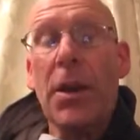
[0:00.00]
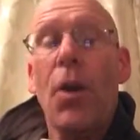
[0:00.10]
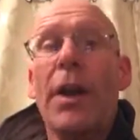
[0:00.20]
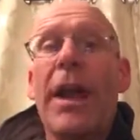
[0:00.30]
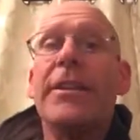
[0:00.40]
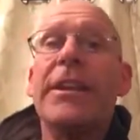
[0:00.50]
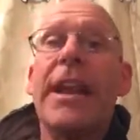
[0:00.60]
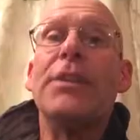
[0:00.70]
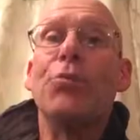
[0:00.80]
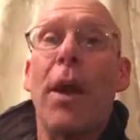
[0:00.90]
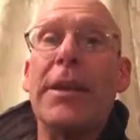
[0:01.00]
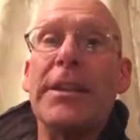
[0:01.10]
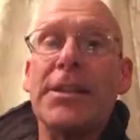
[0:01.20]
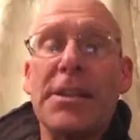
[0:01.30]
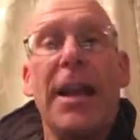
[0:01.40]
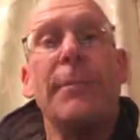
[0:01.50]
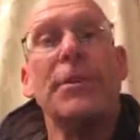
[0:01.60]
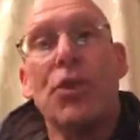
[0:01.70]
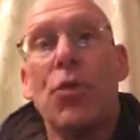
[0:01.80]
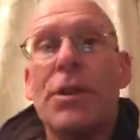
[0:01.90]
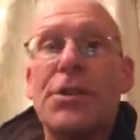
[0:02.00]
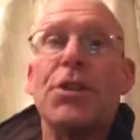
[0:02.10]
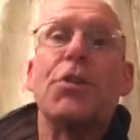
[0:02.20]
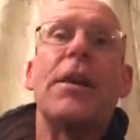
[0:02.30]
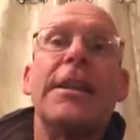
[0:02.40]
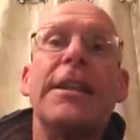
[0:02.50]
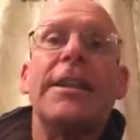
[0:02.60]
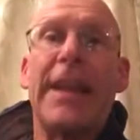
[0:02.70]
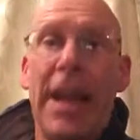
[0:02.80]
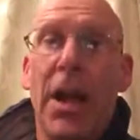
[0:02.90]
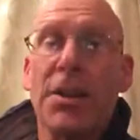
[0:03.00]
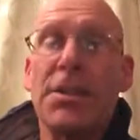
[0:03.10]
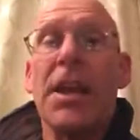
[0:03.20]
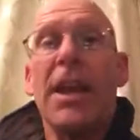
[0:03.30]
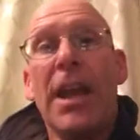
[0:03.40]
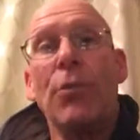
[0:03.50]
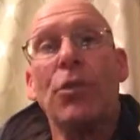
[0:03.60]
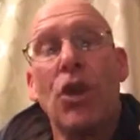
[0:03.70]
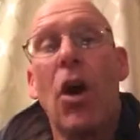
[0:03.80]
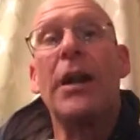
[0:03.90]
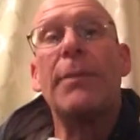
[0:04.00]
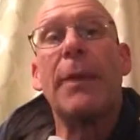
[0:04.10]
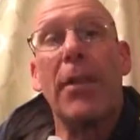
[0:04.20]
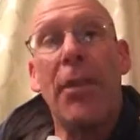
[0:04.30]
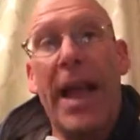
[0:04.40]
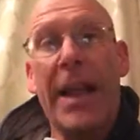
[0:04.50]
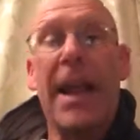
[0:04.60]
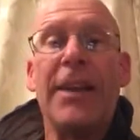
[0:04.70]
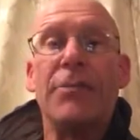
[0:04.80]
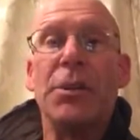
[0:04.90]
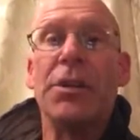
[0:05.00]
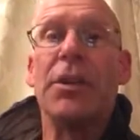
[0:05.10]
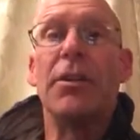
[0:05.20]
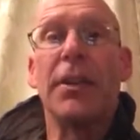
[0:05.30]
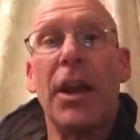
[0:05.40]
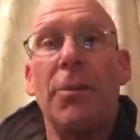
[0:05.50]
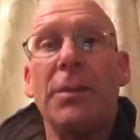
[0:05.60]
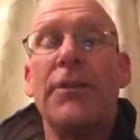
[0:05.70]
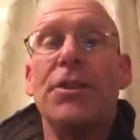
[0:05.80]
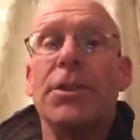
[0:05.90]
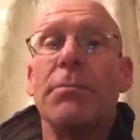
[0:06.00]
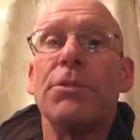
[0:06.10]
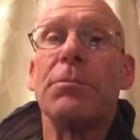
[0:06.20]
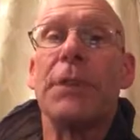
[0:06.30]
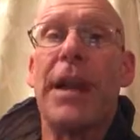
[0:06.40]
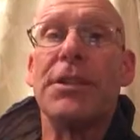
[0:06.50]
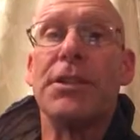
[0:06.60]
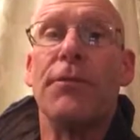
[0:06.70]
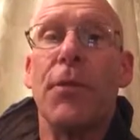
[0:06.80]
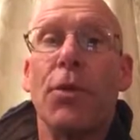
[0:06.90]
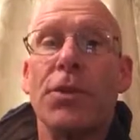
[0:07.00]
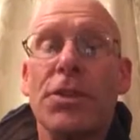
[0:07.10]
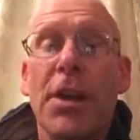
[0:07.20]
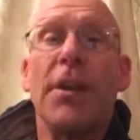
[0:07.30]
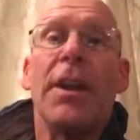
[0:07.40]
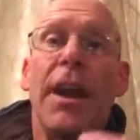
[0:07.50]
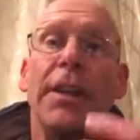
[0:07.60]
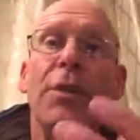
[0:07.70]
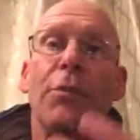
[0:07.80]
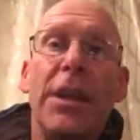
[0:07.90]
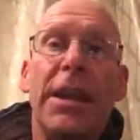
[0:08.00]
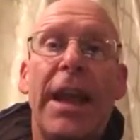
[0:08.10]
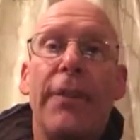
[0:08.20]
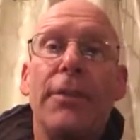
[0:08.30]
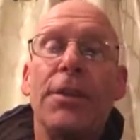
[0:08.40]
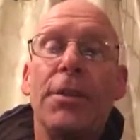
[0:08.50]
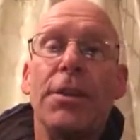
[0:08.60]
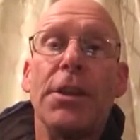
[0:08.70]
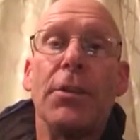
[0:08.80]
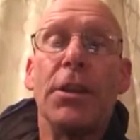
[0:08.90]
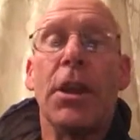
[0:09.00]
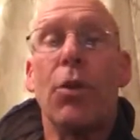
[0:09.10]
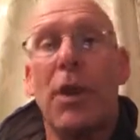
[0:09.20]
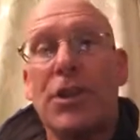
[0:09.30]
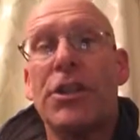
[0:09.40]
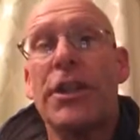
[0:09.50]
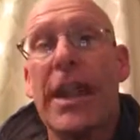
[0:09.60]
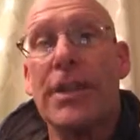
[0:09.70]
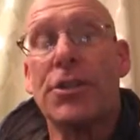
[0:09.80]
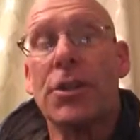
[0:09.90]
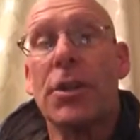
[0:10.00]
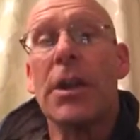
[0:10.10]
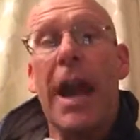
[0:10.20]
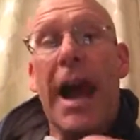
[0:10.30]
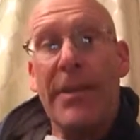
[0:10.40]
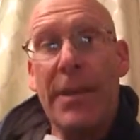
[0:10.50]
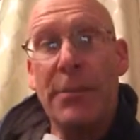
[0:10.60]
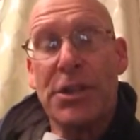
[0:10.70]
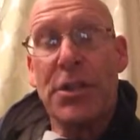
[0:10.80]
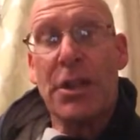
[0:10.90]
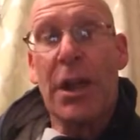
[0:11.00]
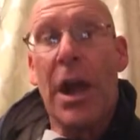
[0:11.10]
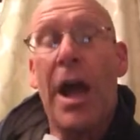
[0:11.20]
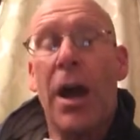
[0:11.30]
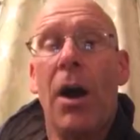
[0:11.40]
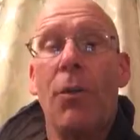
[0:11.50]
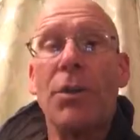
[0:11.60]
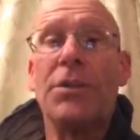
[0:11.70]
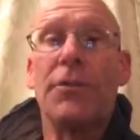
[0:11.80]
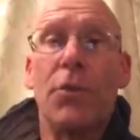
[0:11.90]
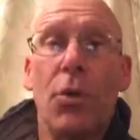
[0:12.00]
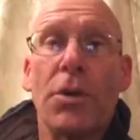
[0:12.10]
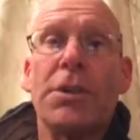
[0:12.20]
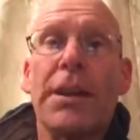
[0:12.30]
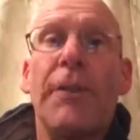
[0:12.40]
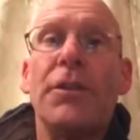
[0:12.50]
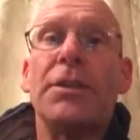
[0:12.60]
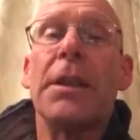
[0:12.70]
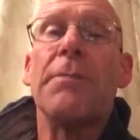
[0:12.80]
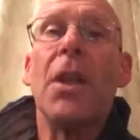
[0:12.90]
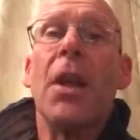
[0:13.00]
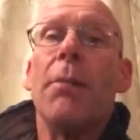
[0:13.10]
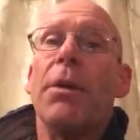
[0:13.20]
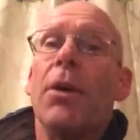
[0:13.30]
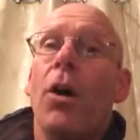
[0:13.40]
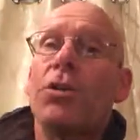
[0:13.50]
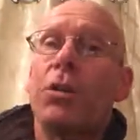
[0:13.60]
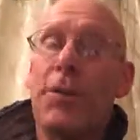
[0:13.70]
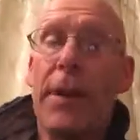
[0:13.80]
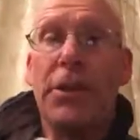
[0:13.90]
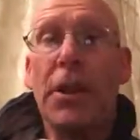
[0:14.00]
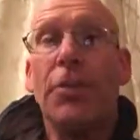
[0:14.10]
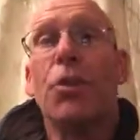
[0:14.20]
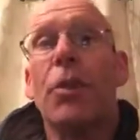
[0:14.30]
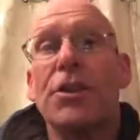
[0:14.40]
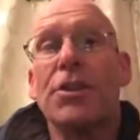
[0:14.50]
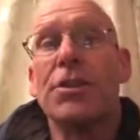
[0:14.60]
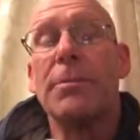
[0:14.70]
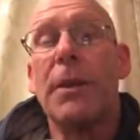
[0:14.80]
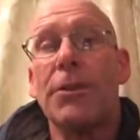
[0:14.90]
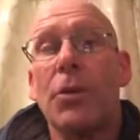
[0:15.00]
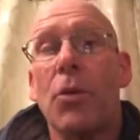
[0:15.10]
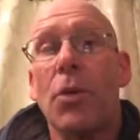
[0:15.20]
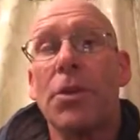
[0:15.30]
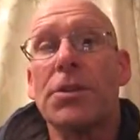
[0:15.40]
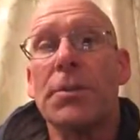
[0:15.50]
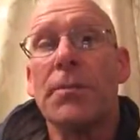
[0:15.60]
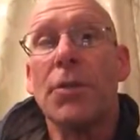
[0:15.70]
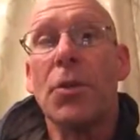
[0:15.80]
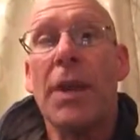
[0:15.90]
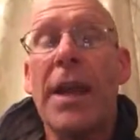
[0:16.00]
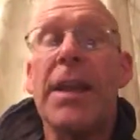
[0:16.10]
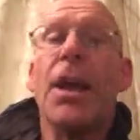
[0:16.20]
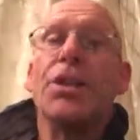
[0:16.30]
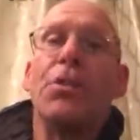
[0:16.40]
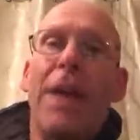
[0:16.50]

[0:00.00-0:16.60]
Okay, and then any writing assignments, quizzes, or anything else. And we'll talk about that kind of material and help give you some guidance and focus there. And then we can have, question and answer on that material always, of course, and obviously. But also if you have any other questions about the course. Okay, so